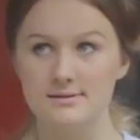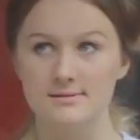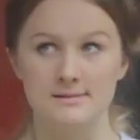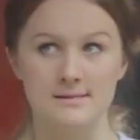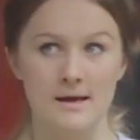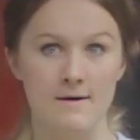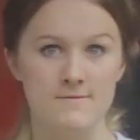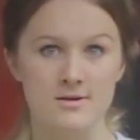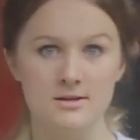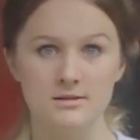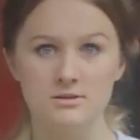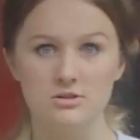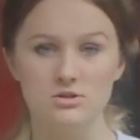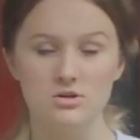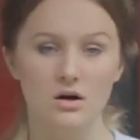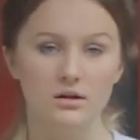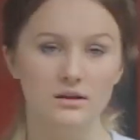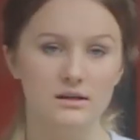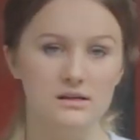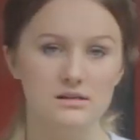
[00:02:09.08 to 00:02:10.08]
7
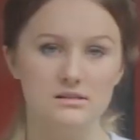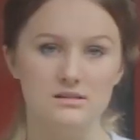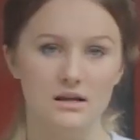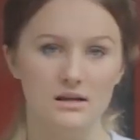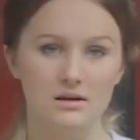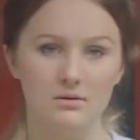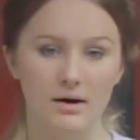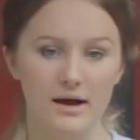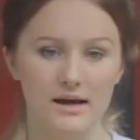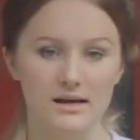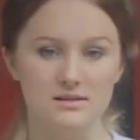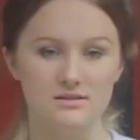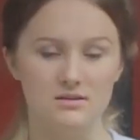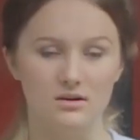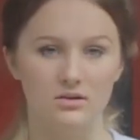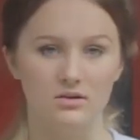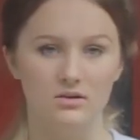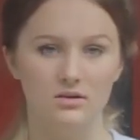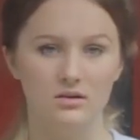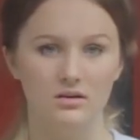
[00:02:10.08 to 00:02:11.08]
stollies anyway,
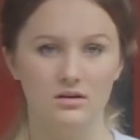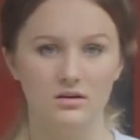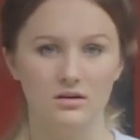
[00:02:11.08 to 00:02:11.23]
so...